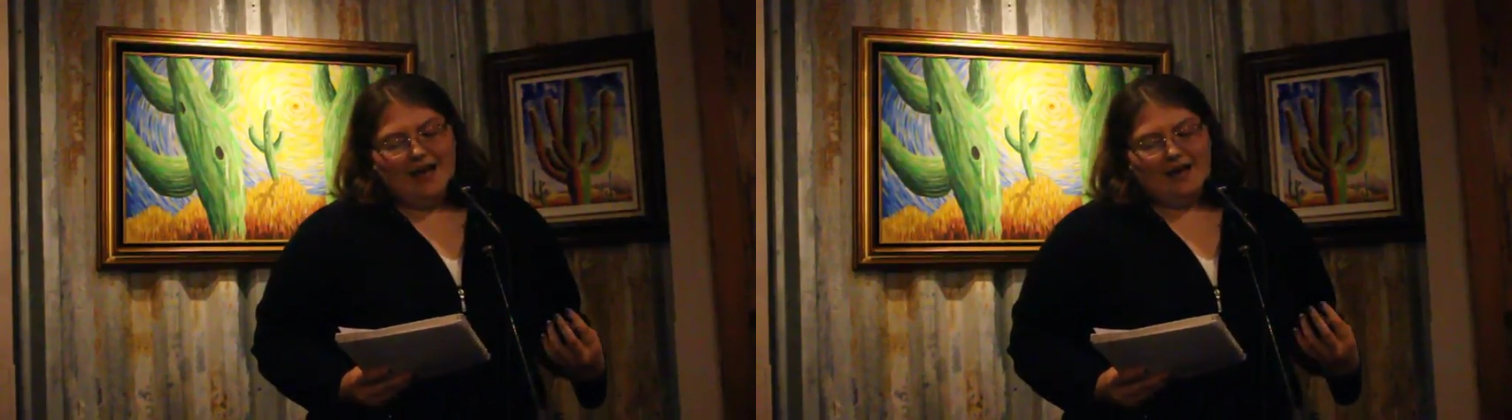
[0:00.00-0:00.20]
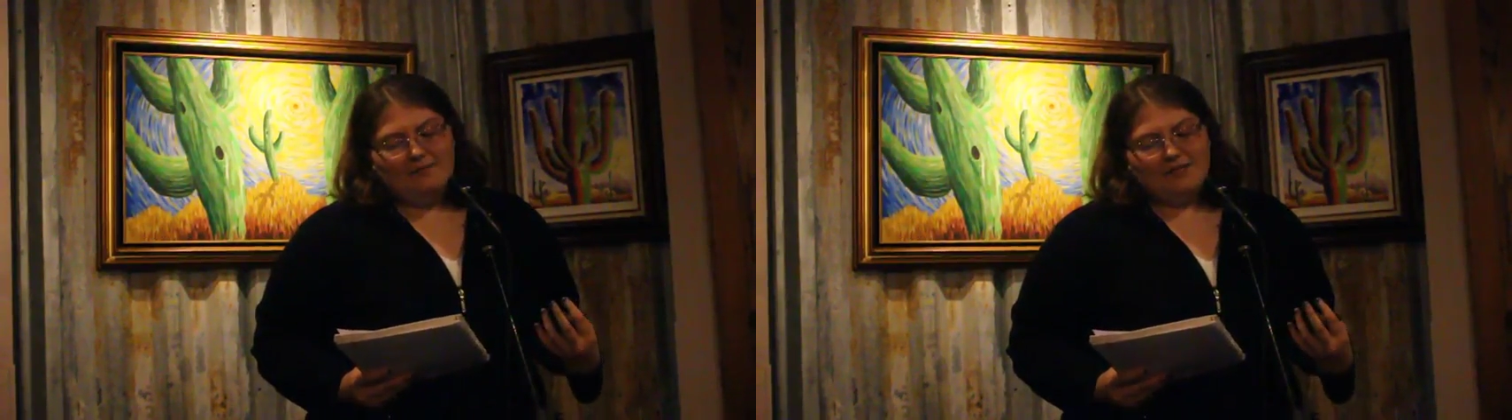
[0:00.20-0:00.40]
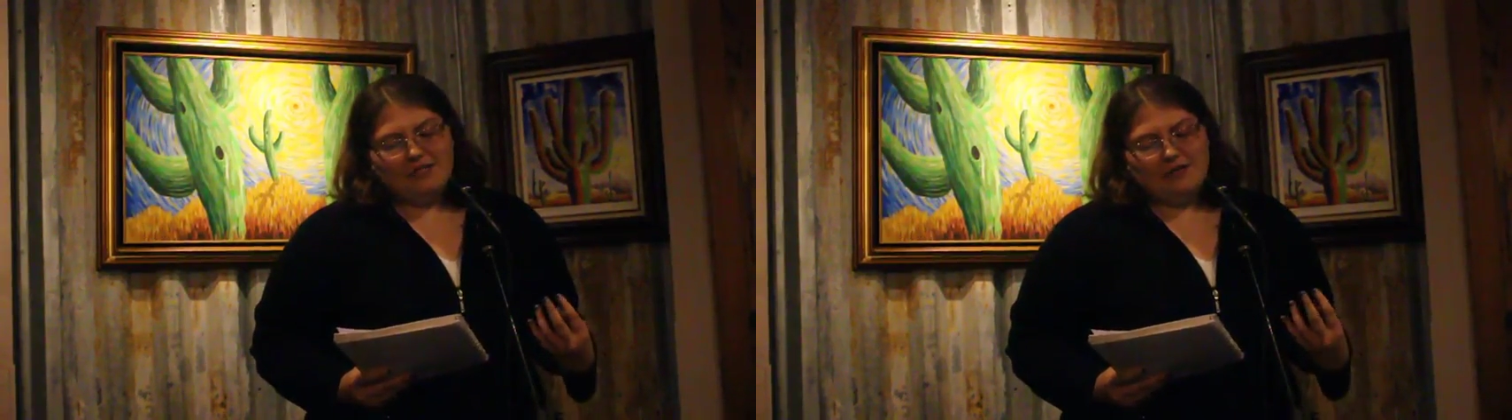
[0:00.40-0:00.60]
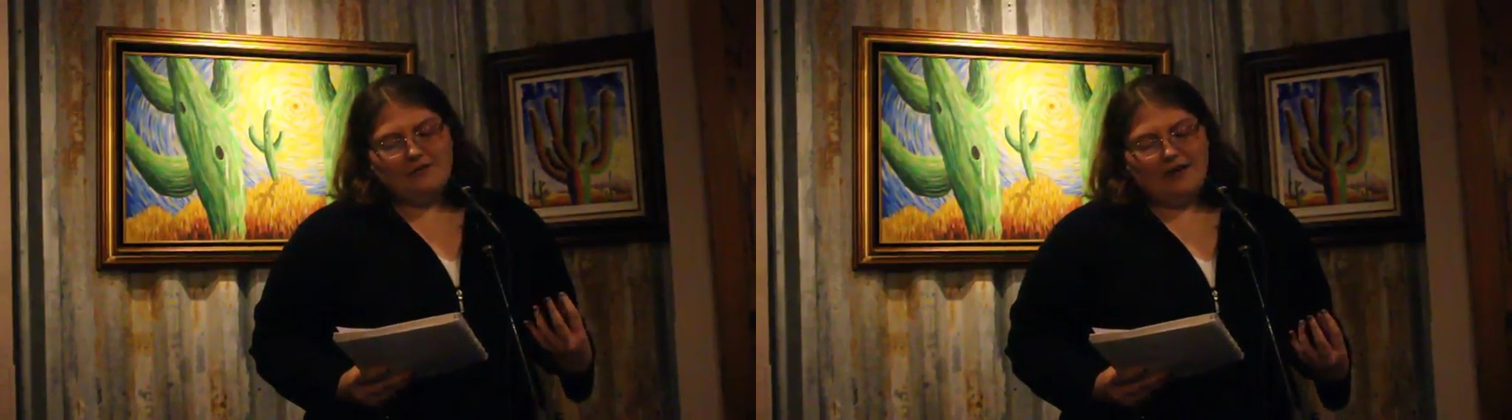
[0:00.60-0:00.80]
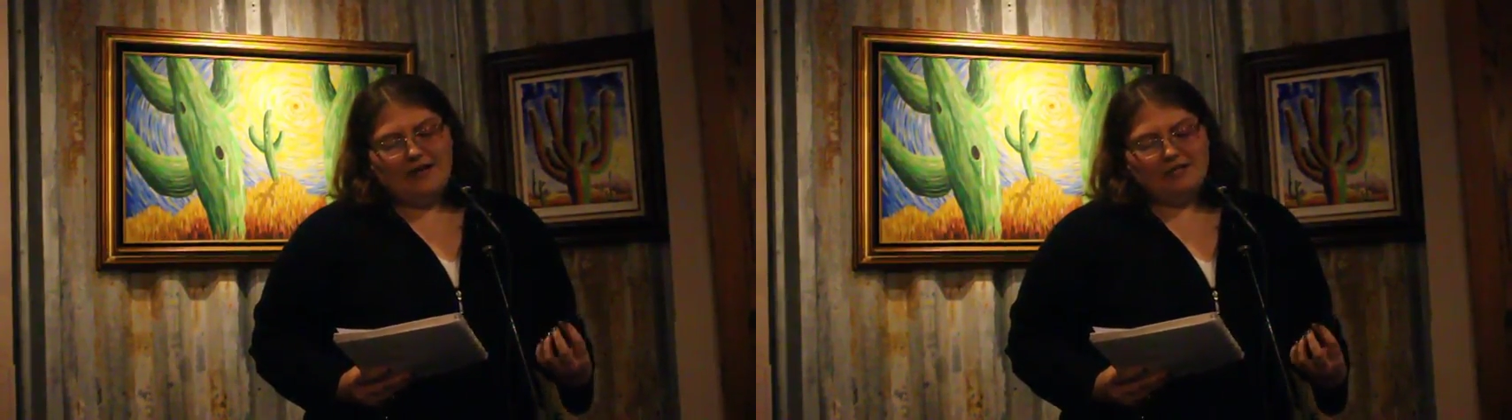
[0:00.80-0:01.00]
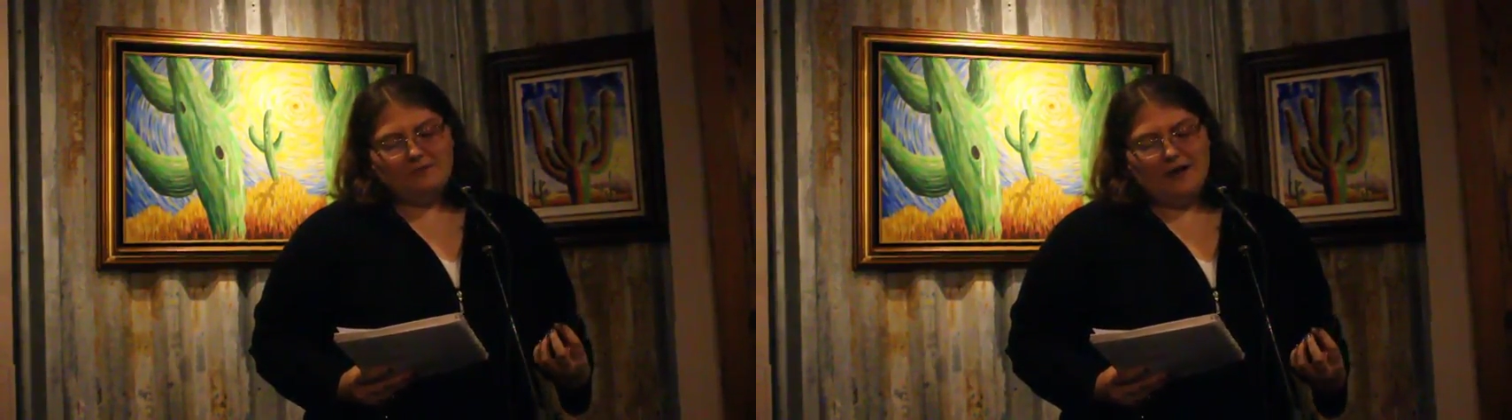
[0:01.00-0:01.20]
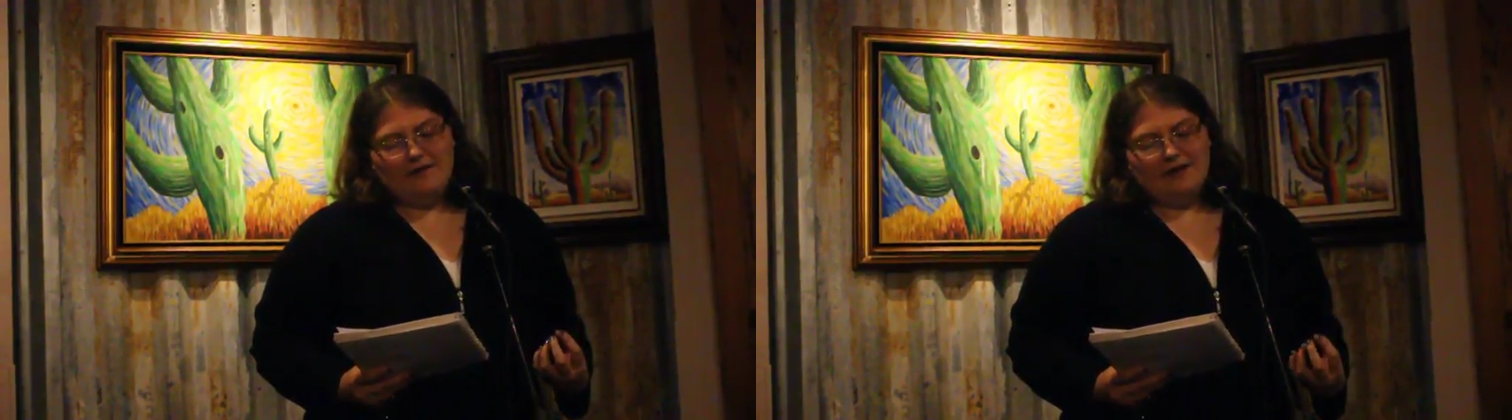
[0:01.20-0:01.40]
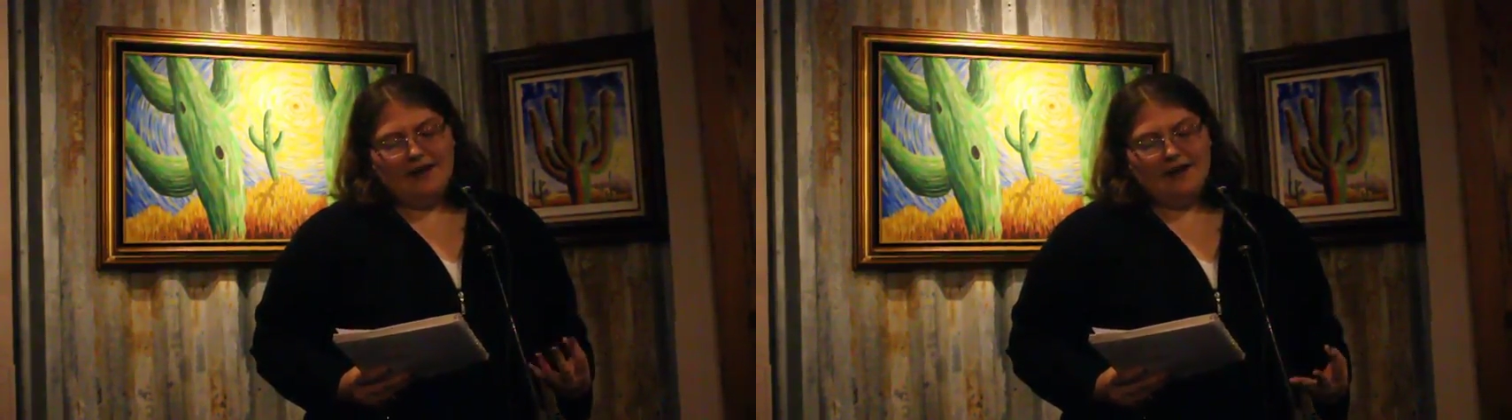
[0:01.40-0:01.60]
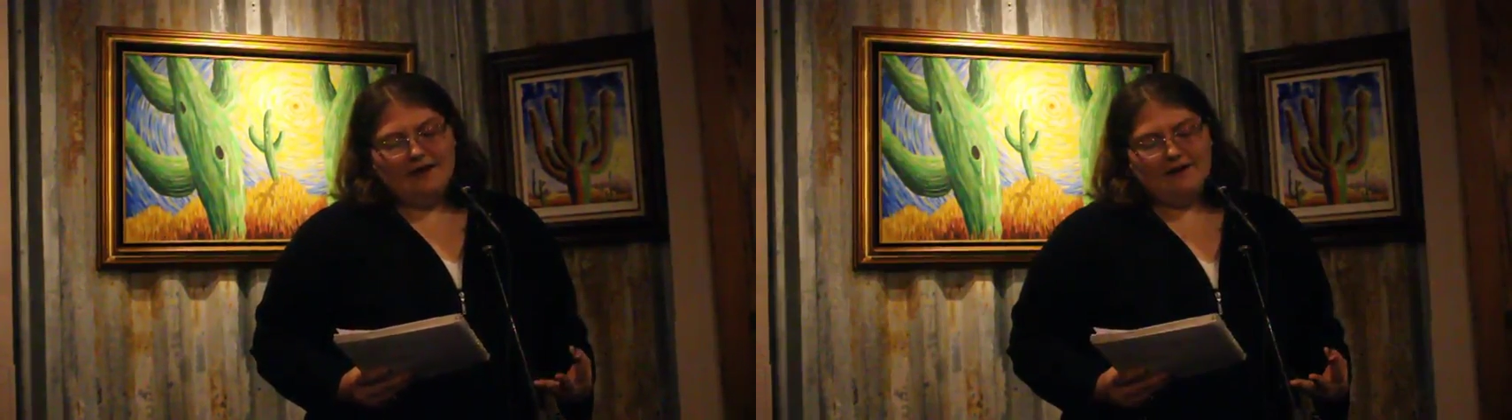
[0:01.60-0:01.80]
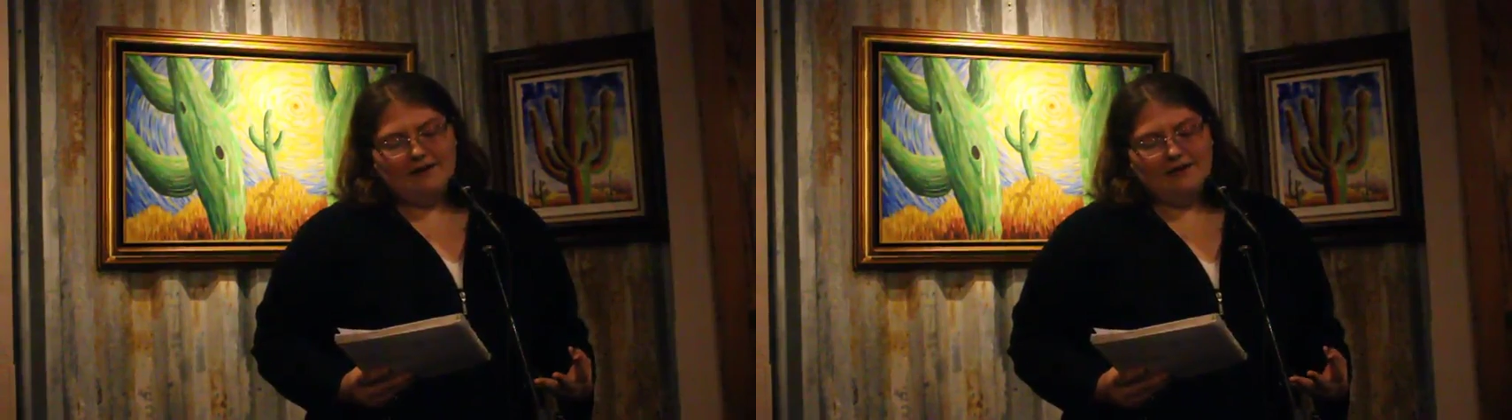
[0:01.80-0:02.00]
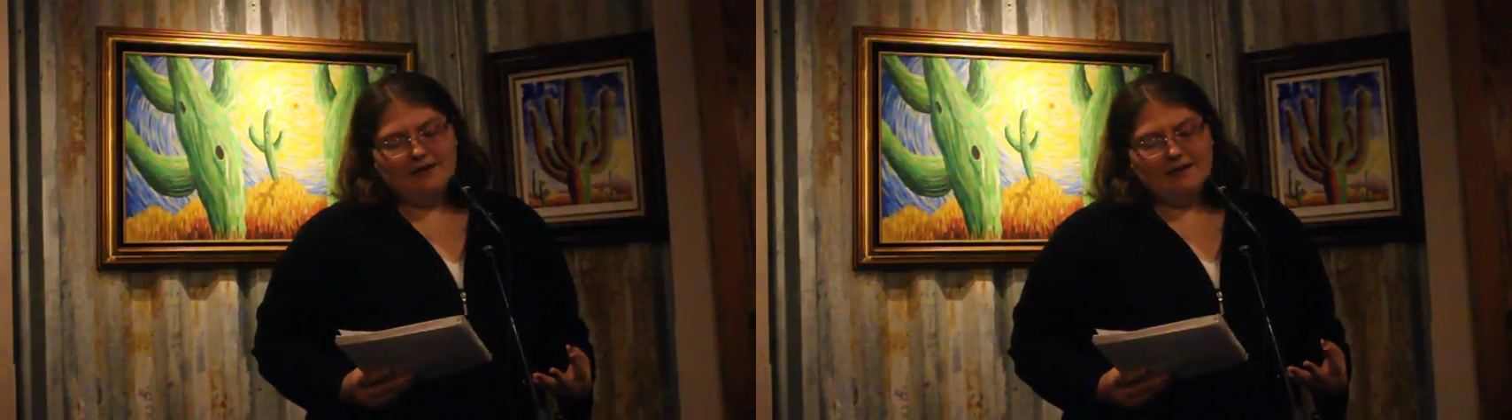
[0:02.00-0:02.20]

I miss your grayish brown hair.